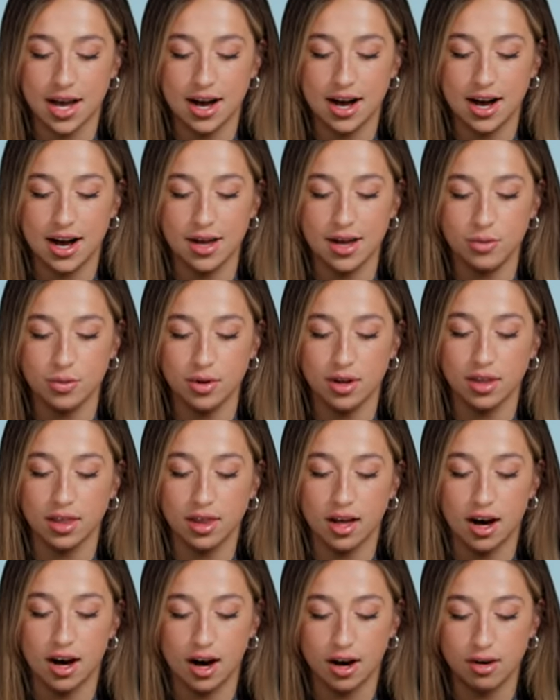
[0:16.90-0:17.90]
I would
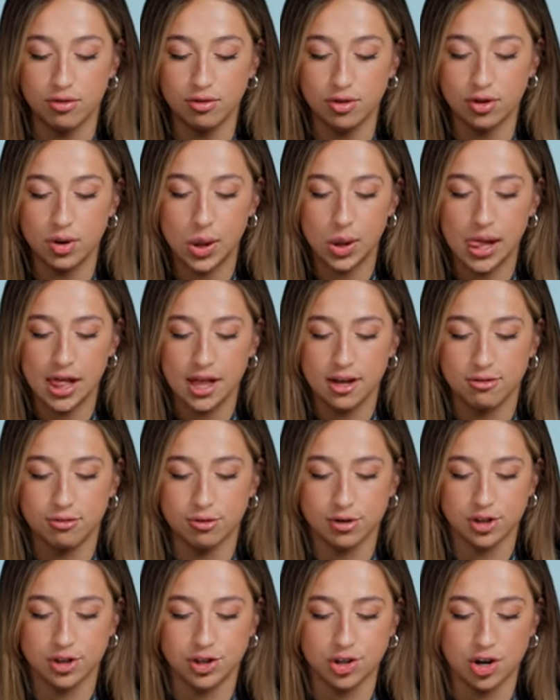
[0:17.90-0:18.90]
love
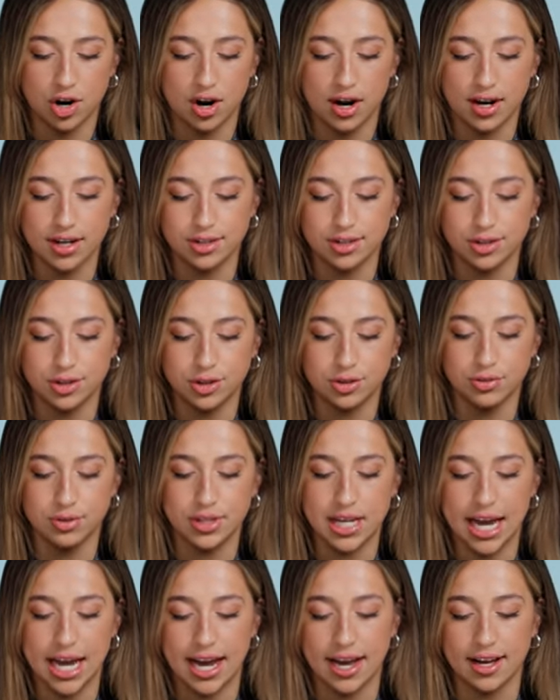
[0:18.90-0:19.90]
for Sean to
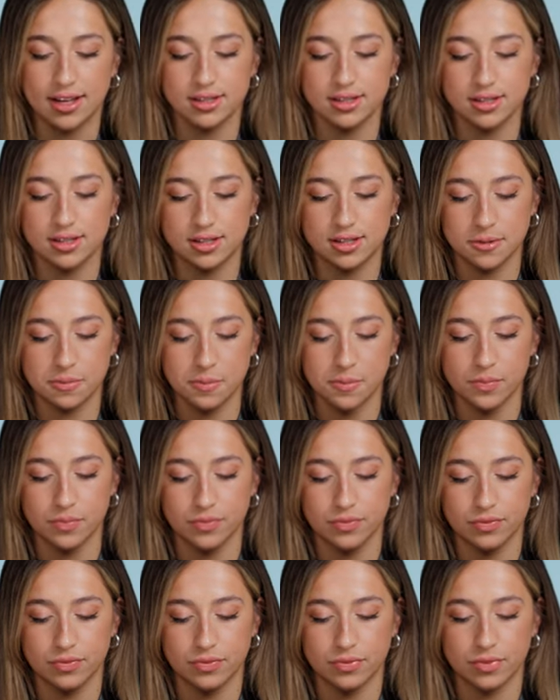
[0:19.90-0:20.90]
dance
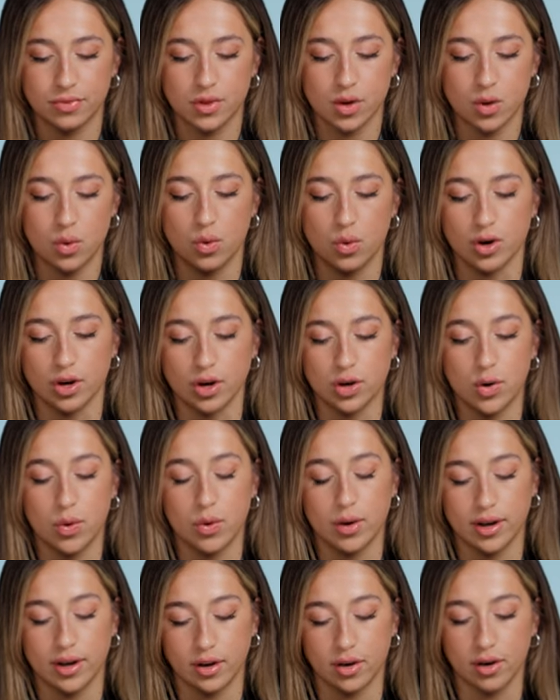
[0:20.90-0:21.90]
or
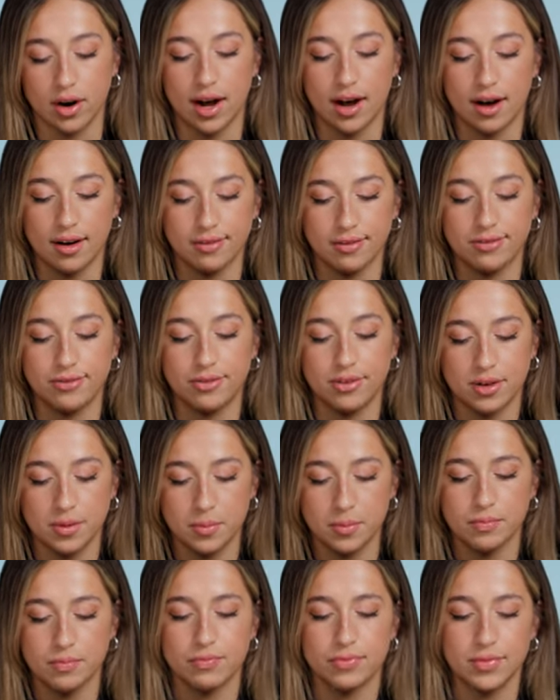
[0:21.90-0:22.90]
choreograph
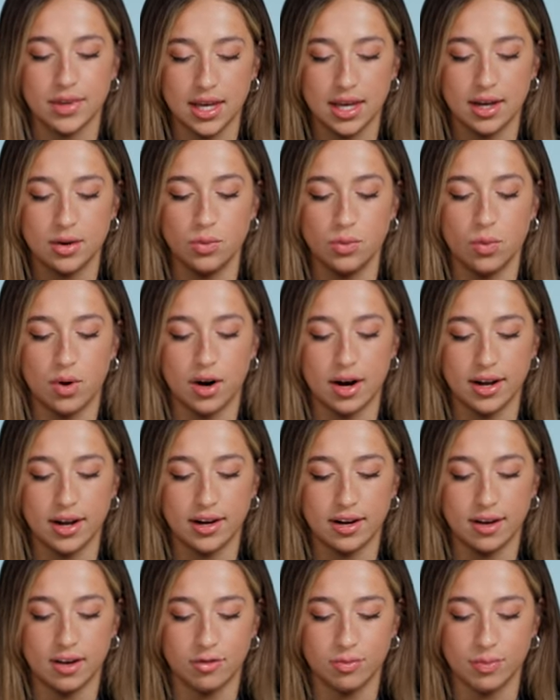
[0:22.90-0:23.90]
in
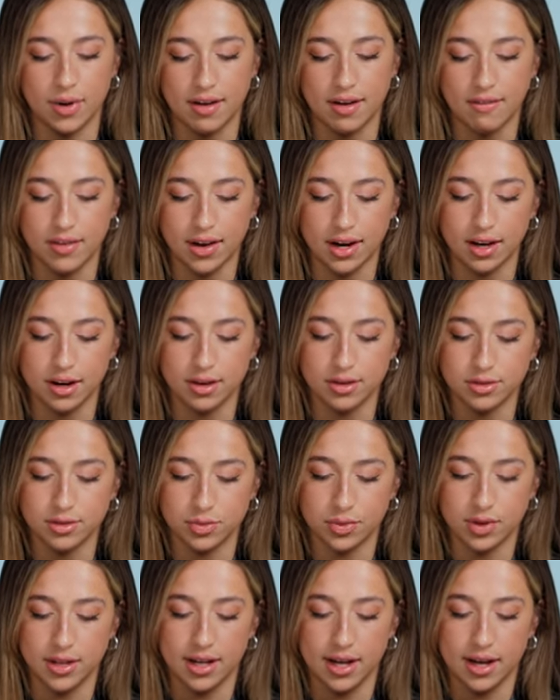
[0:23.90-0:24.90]
one of my videos
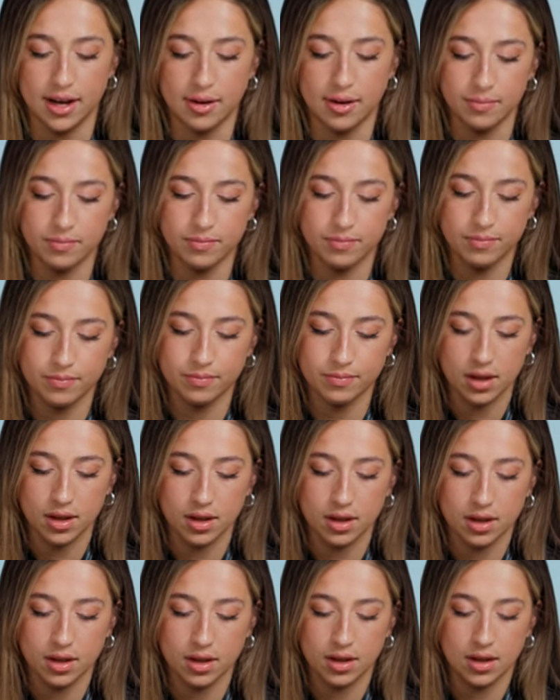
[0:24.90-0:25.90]
one day.
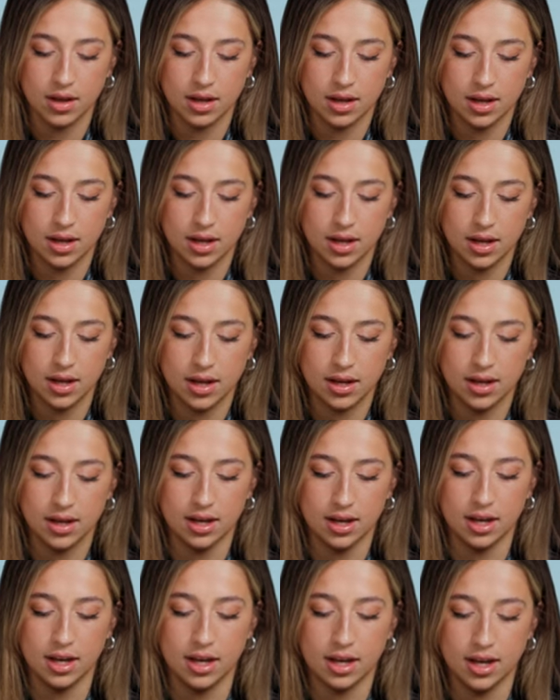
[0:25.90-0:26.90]

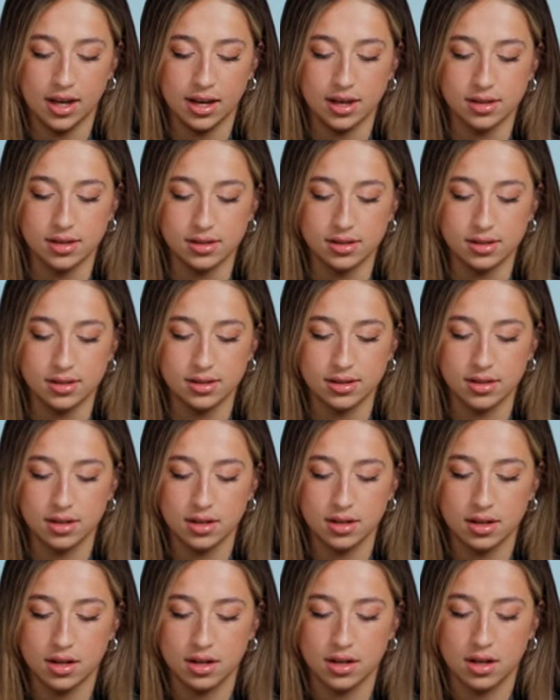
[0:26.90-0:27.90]
He is
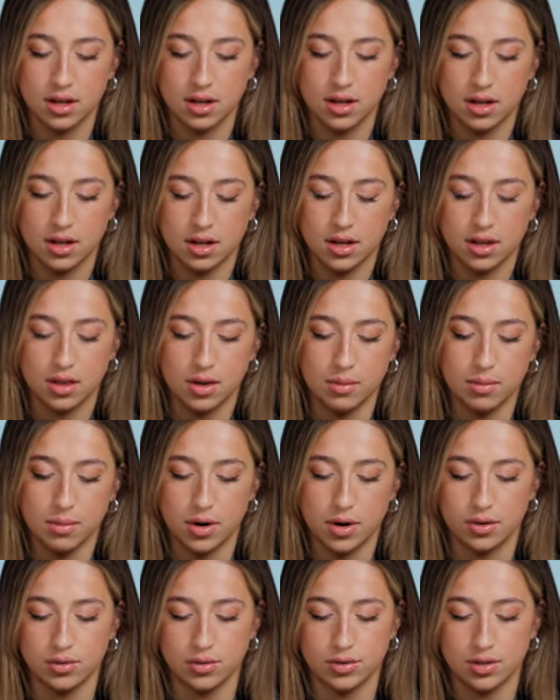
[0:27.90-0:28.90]
the
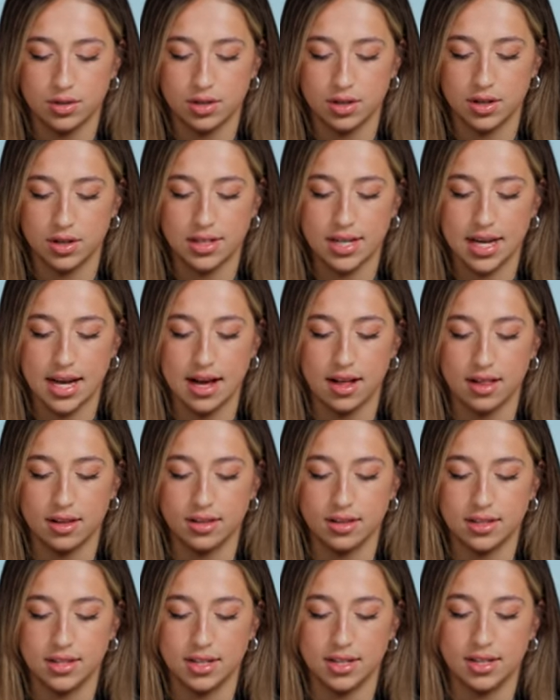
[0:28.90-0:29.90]
most
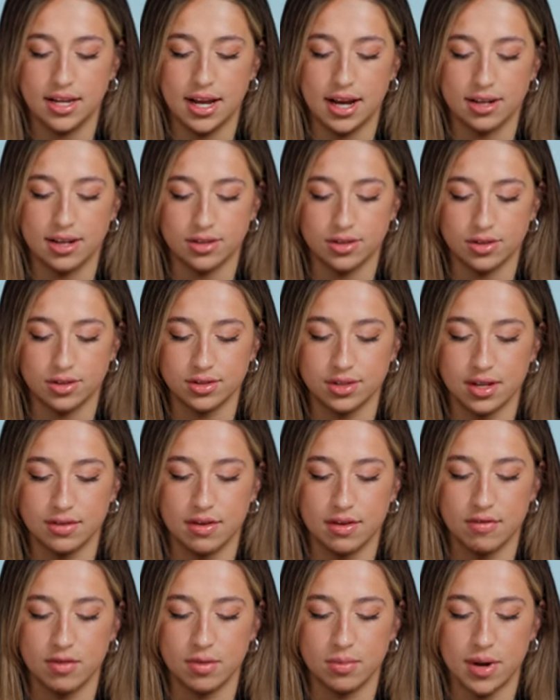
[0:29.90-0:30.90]
talented dancers I've
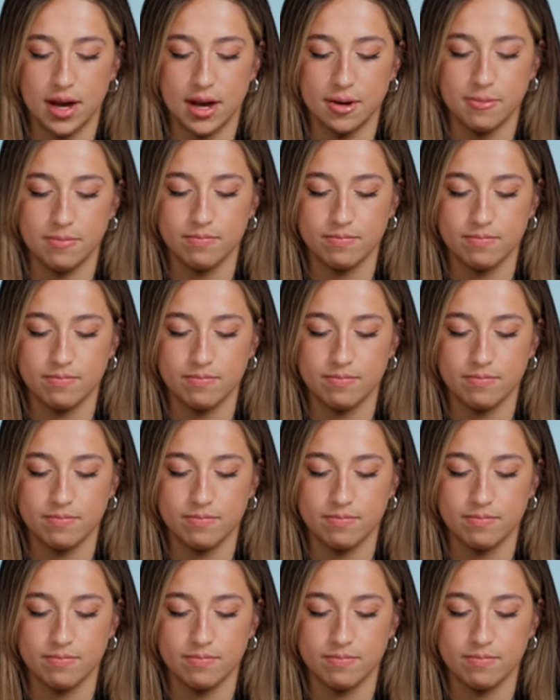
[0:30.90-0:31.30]
ever met.